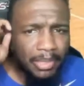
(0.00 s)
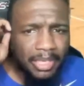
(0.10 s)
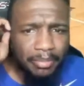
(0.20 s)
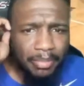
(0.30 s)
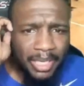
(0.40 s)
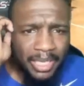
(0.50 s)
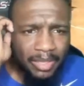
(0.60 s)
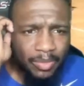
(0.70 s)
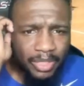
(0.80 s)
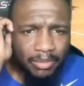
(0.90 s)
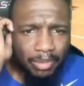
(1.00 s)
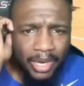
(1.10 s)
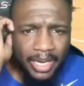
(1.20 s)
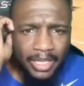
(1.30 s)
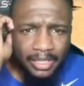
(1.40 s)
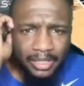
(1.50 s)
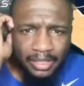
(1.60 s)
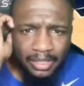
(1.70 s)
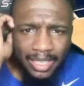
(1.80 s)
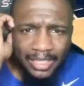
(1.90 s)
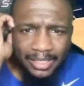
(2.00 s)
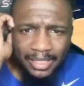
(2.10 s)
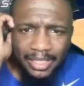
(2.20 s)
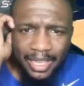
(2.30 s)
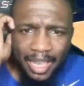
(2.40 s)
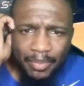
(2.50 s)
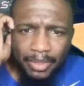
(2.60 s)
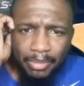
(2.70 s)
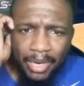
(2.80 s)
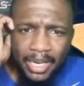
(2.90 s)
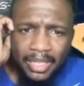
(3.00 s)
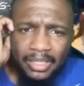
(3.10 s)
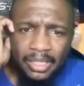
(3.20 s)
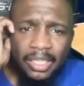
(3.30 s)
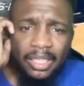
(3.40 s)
but Buddy with the braids, light-skinned cat with the braids.